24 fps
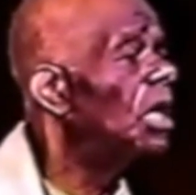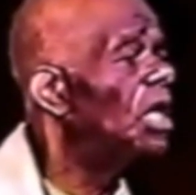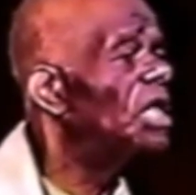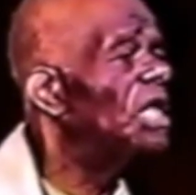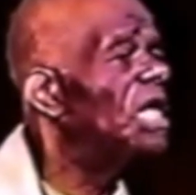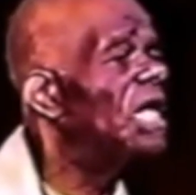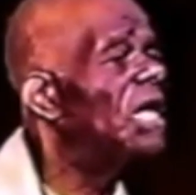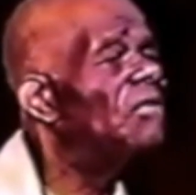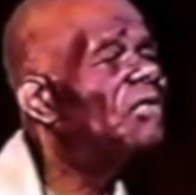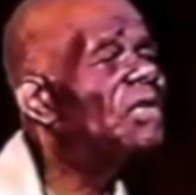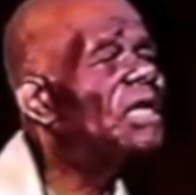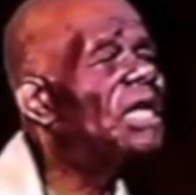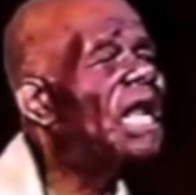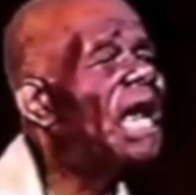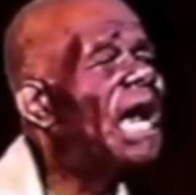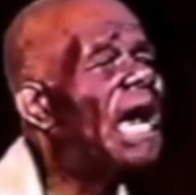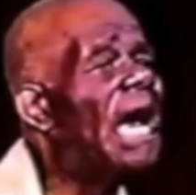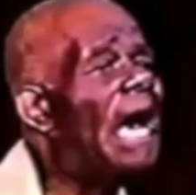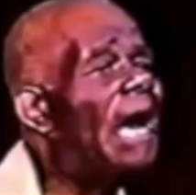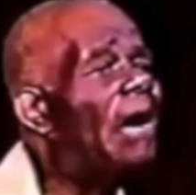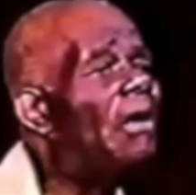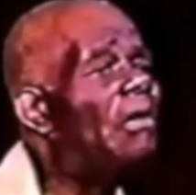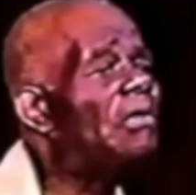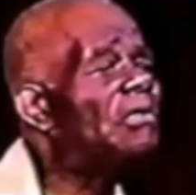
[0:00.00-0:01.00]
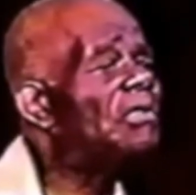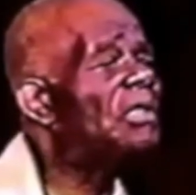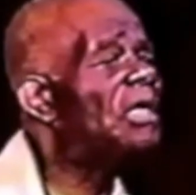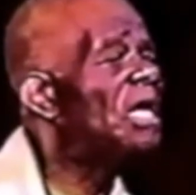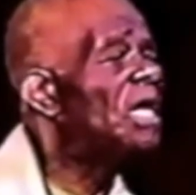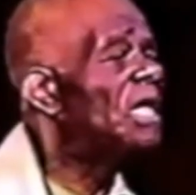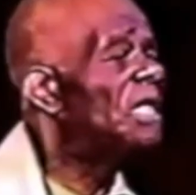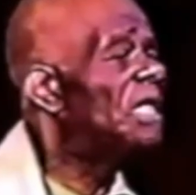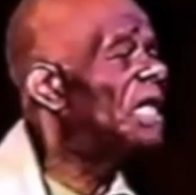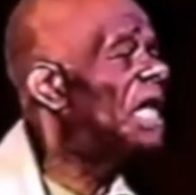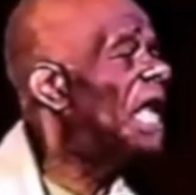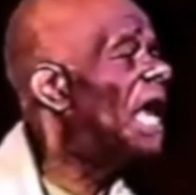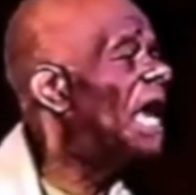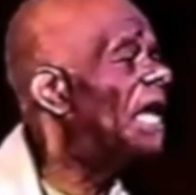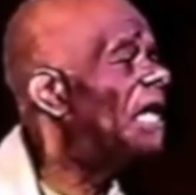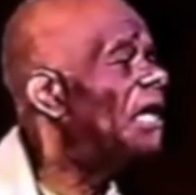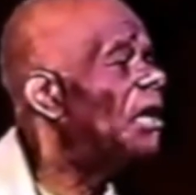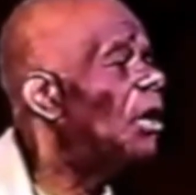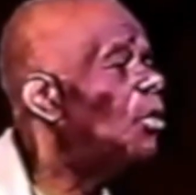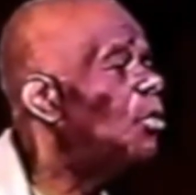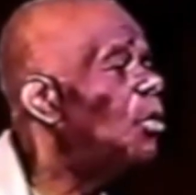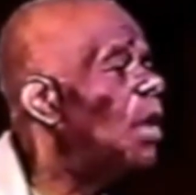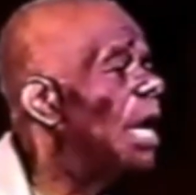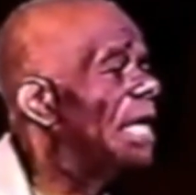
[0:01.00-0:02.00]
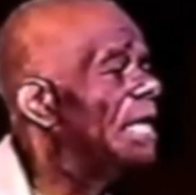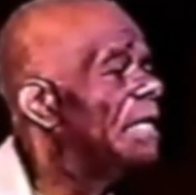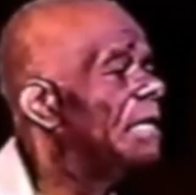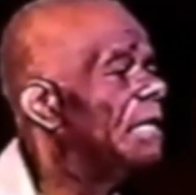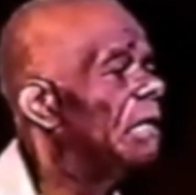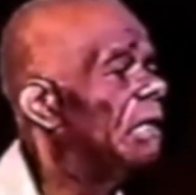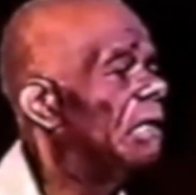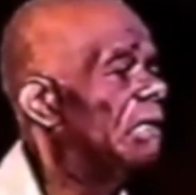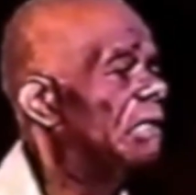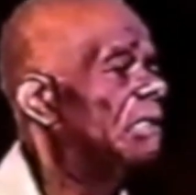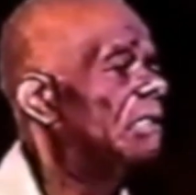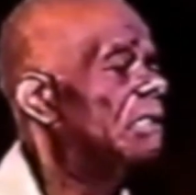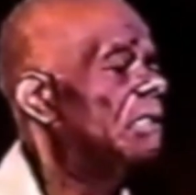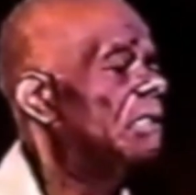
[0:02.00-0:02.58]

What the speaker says: or lived in a house that had a window.